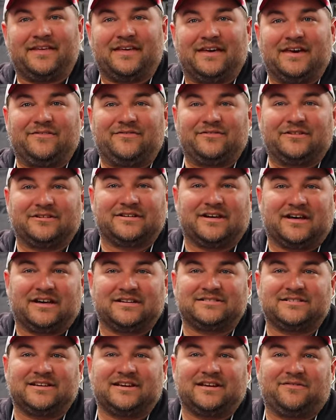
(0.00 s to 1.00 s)
even a,
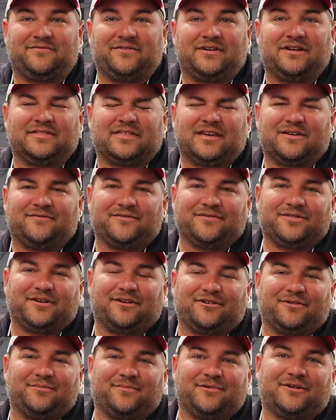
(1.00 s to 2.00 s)
set of anything for
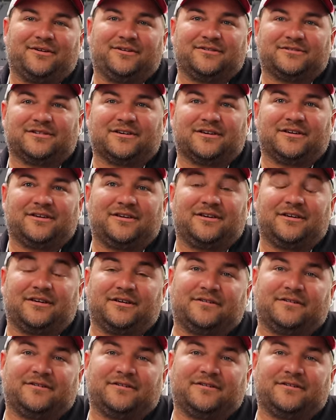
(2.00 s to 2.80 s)
30 bucks. Like What's you, the